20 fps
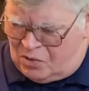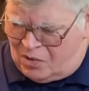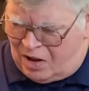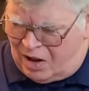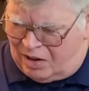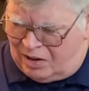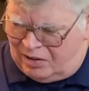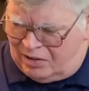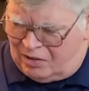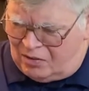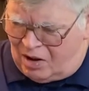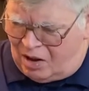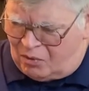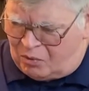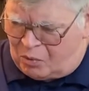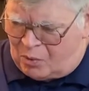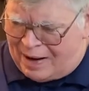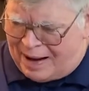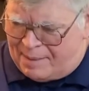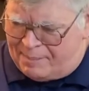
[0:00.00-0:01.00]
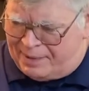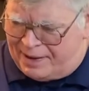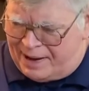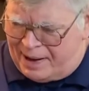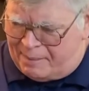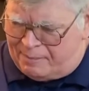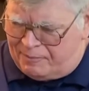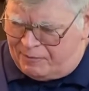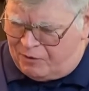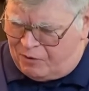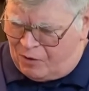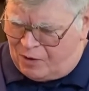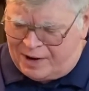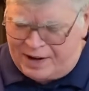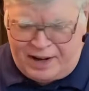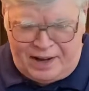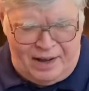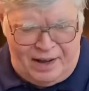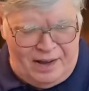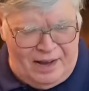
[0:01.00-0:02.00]
I'll wrap it up for
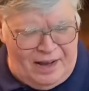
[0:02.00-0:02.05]
you